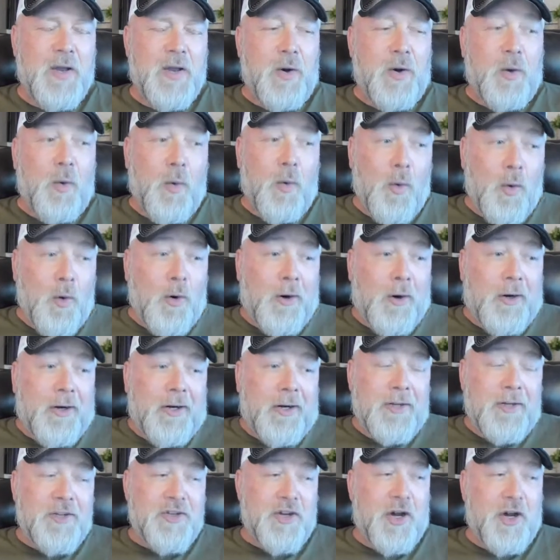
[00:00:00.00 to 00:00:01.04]

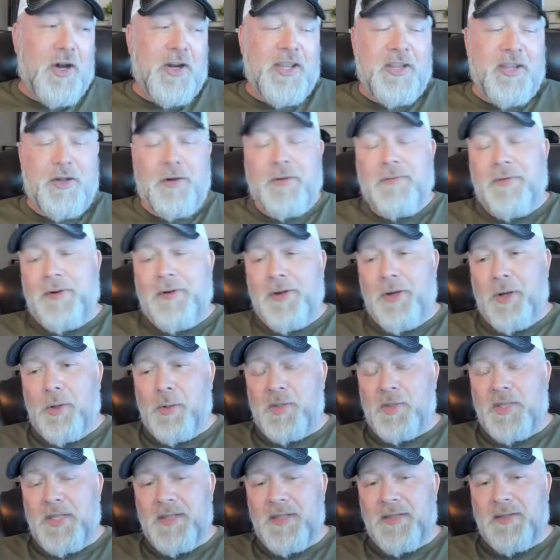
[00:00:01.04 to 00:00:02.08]
or Johnny
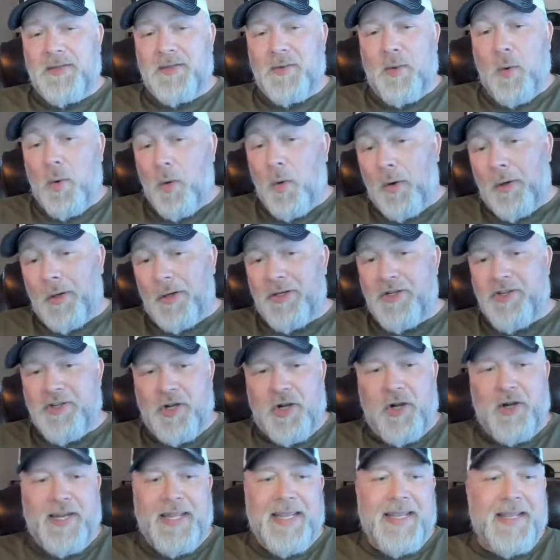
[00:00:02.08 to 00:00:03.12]
overdoses, or
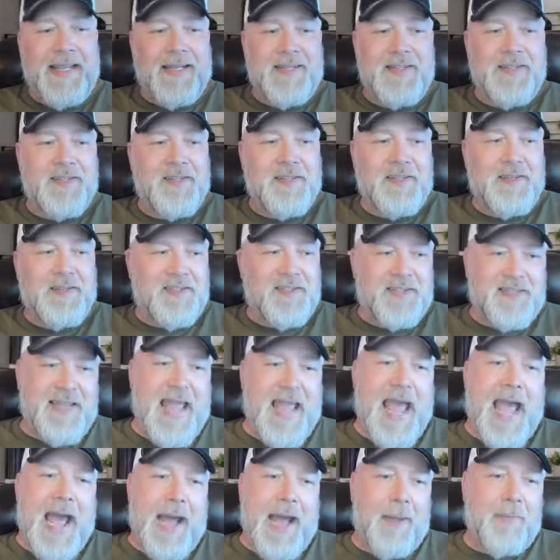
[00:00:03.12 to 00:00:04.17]
Johnny gets
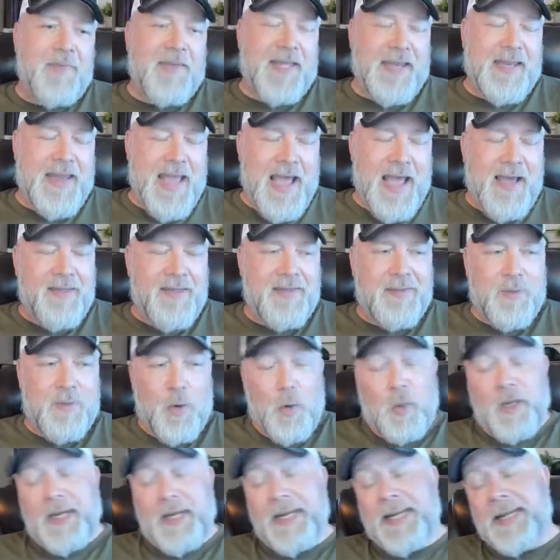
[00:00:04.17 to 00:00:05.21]
stabbed to death,
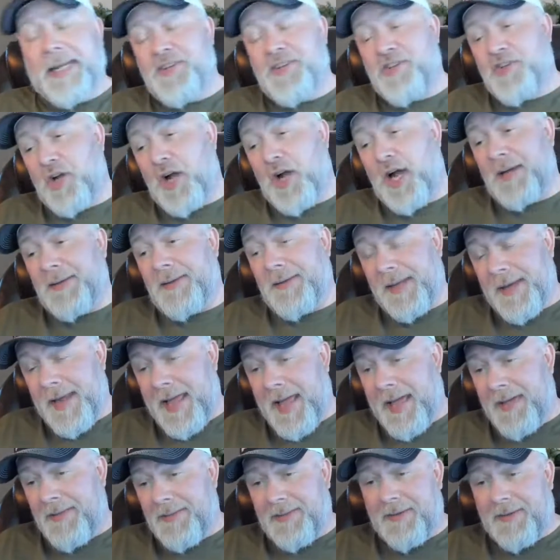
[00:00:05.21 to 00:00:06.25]
or he gets shot to
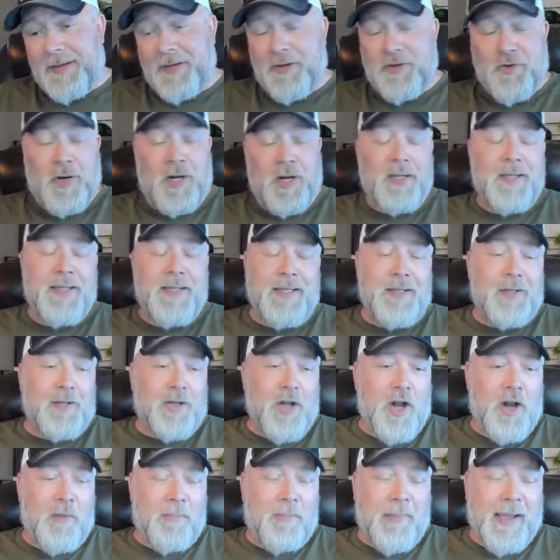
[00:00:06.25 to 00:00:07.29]
death in a drug deal
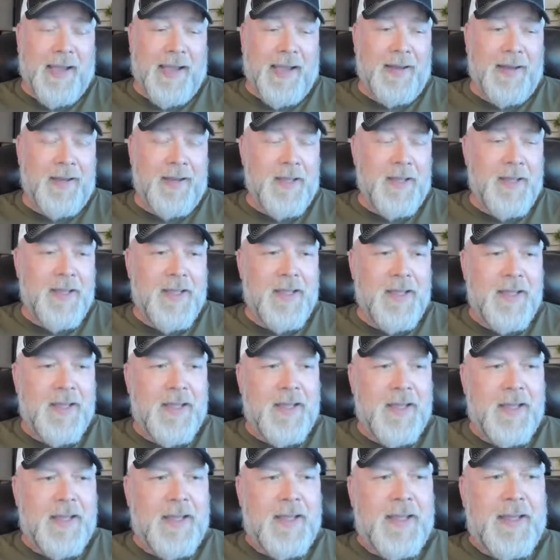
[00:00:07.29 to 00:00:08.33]
gone bad.
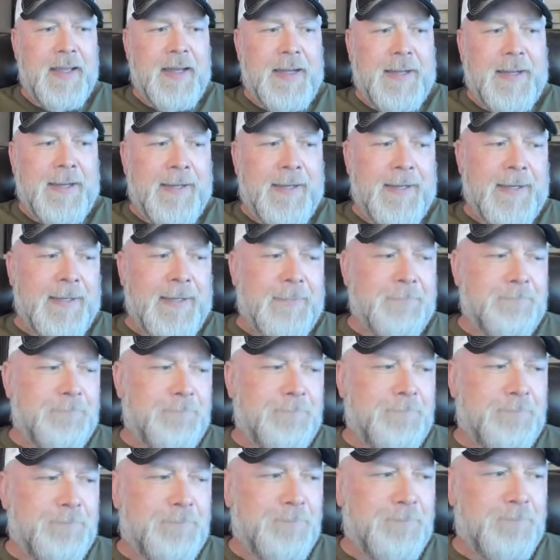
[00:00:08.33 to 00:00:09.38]
You
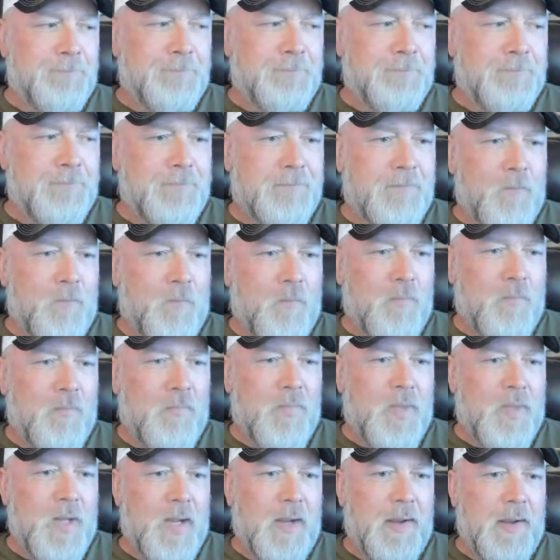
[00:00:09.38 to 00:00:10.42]

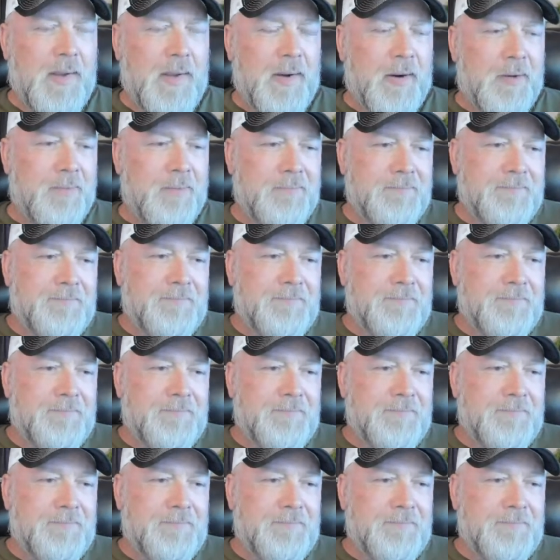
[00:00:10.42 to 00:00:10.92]
know,